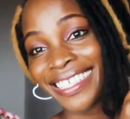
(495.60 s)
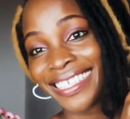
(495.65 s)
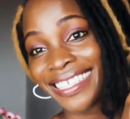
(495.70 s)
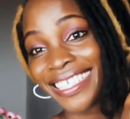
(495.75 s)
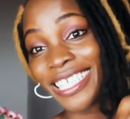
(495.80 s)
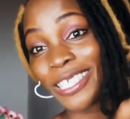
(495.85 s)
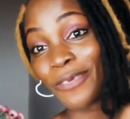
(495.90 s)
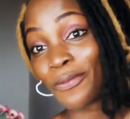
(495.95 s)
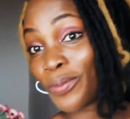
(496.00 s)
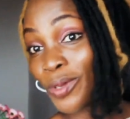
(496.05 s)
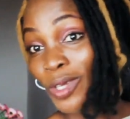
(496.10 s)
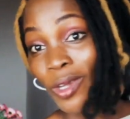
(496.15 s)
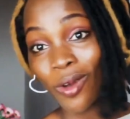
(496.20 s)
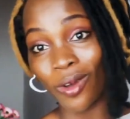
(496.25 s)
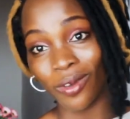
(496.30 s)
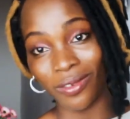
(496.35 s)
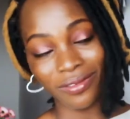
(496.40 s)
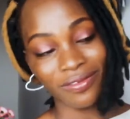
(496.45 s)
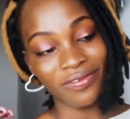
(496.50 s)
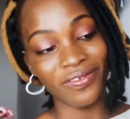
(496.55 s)
It's
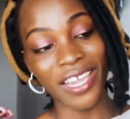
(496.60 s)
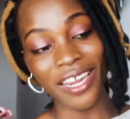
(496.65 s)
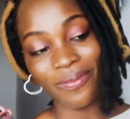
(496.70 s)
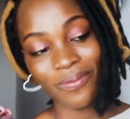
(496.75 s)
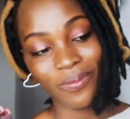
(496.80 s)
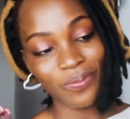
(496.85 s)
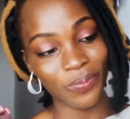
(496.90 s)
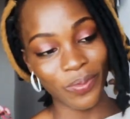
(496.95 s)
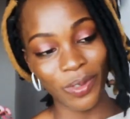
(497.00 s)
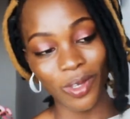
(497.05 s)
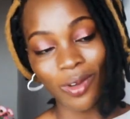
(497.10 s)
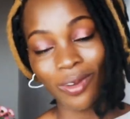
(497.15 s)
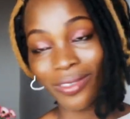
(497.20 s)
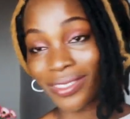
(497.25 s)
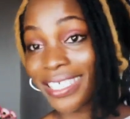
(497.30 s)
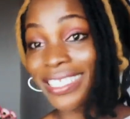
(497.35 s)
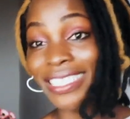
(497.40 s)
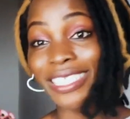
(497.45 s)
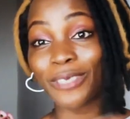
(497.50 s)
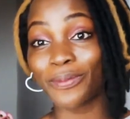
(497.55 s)
pure, very pure.
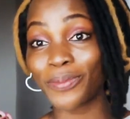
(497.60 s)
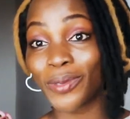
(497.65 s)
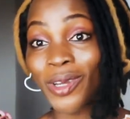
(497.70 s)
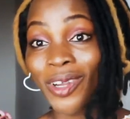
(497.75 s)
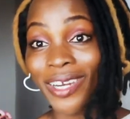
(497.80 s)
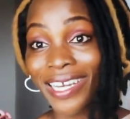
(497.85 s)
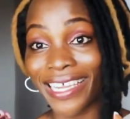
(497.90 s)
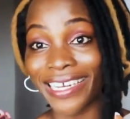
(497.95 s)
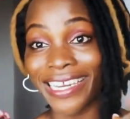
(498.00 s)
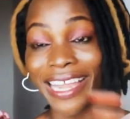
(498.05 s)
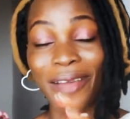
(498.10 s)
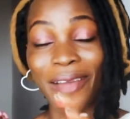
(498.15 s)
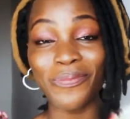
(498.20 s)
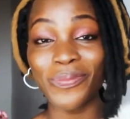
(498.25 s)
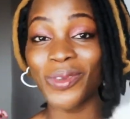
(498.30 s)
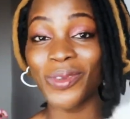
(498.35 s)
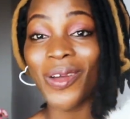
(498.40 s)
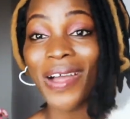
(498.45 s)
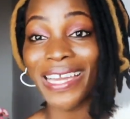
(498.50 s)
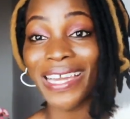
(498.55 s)
This is pure leather,
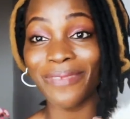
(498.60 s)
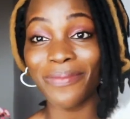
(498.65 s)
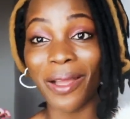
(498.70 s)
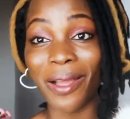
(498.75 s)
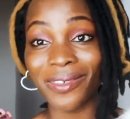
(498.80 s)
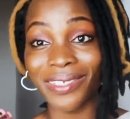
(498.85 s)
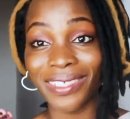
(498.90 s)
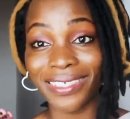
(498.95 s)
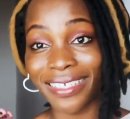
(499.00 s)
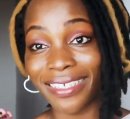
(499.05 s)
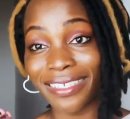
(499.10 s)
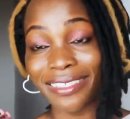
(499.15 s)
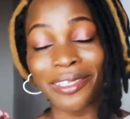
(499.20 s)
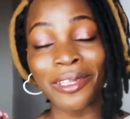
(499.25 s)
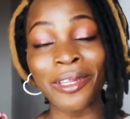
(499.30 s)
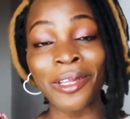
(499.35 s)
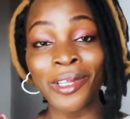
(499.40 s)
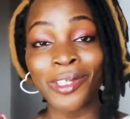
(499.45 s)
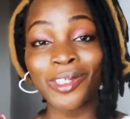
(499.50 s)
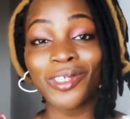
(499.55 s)
pure animal skin.
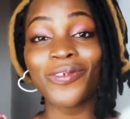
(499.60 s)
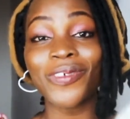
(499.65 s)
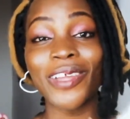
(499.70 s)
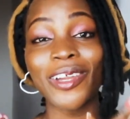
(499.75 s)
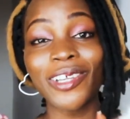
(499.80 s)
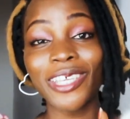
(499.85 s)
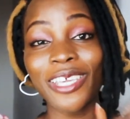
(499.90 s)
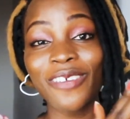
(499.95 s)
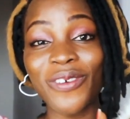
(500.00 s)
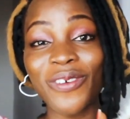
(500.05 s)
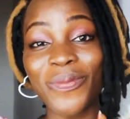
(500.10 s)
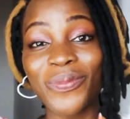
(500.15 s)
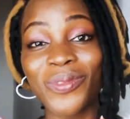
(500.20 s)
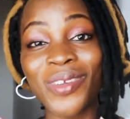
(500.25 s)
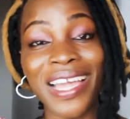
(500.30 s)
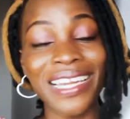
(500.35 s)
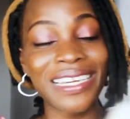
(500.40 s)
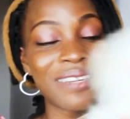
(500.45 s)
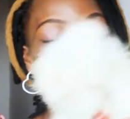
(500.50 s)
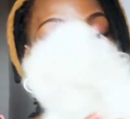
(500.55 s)
So if you're looking for
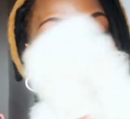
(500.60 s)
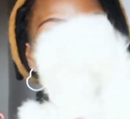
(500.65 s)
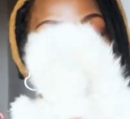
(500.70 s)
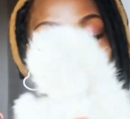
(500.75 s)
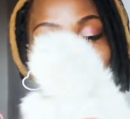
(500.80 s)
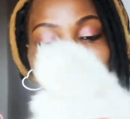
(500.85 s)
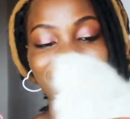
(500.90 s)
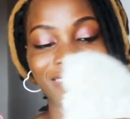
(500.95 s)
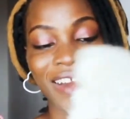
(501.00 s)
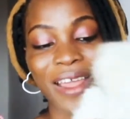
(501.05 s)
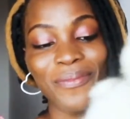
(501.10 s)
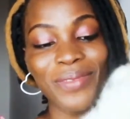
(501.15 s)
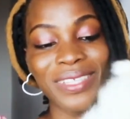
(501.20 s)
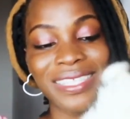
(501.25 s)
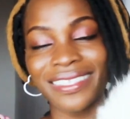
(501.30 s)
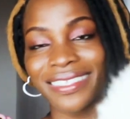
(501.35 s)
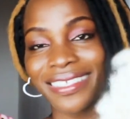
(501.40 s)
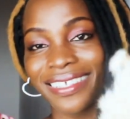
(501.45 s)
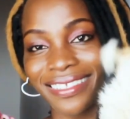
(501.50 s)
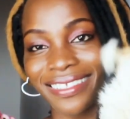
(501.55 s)
pure animal skin, rabbit
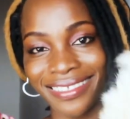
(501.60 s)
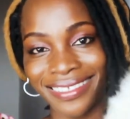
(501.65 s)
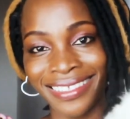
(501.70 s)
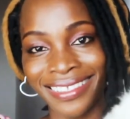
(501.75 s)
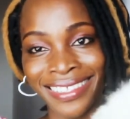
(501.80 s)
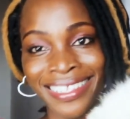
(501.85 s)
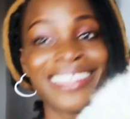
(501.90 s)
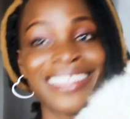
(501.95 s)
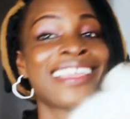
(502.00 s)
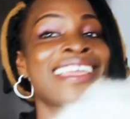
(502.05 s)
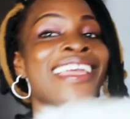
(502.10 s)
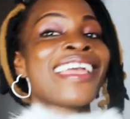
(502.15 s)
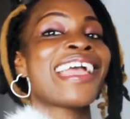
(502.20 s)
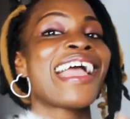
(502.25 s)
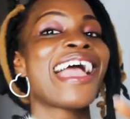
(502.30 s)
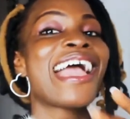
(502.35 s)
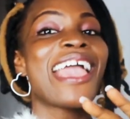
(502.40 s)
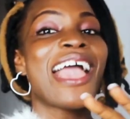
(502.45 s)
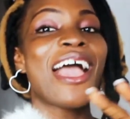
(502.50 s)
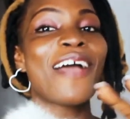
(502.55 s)
skin,
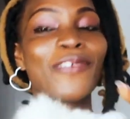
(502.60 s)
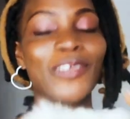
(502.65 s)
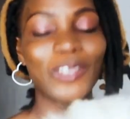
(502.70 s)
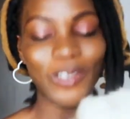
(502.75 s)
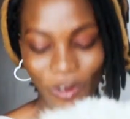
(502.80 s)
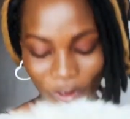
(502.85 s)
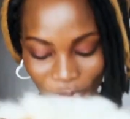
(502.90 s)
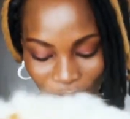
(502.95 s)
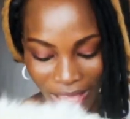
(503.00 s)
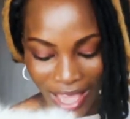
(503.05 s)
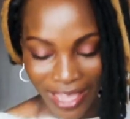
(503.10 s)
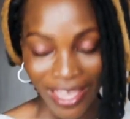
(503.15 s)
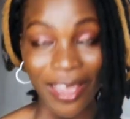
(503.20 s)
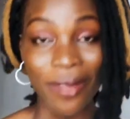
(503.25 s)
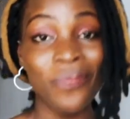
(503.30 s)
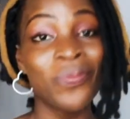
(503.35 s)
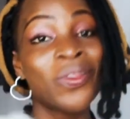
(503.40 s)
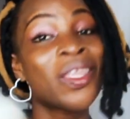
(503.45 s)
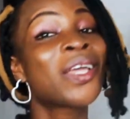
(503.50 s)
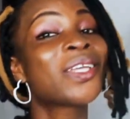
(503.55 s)
I have it over here.